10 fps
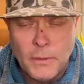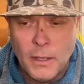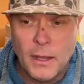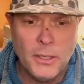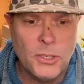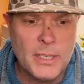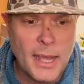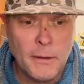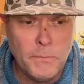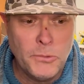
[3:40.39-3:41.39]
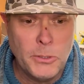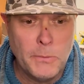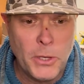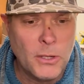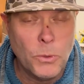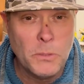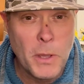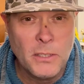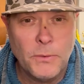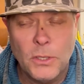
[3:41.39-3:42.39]
You just gotta pick what's
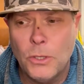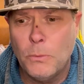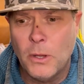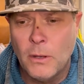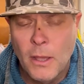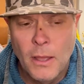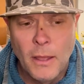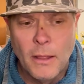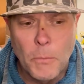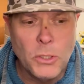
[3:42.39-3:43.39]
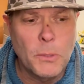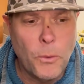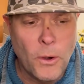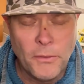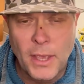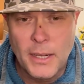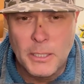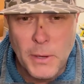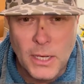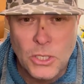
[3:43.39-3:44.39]
best for you, but most important thing is
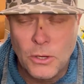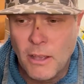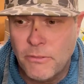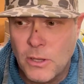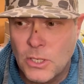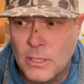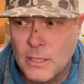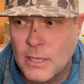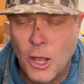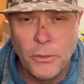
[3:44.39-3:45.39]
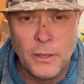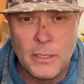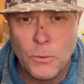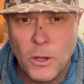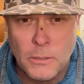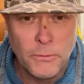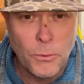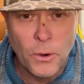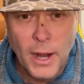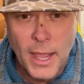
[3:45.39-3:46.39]
making sure that fish is as healthy as it was
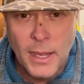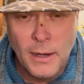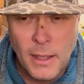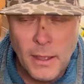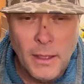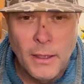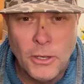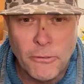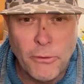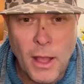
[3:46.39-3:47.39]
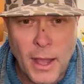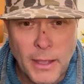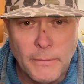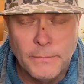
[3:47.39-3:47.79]
before it ate your fly.